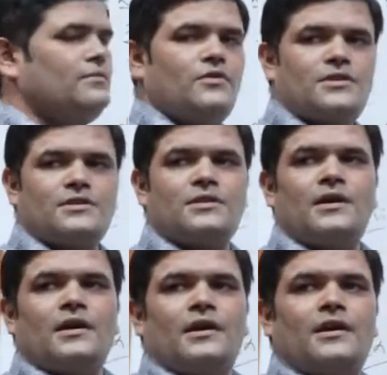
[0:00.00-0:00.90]
which is
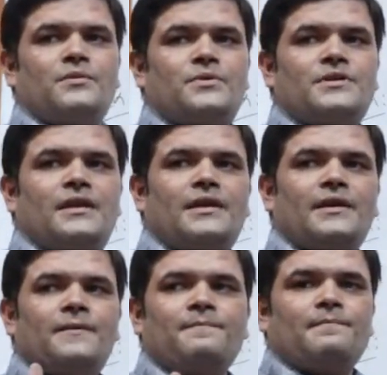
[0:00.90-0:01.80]

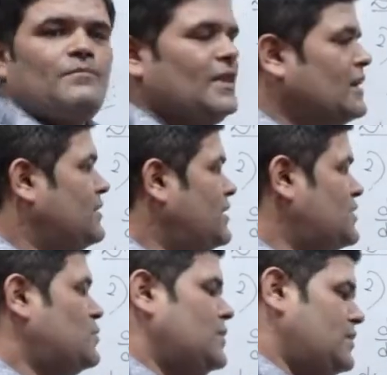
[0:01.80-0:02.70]
representing
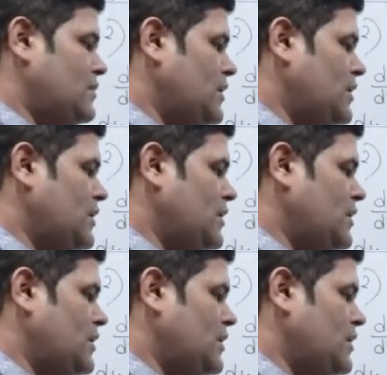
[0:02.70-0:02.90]
this one.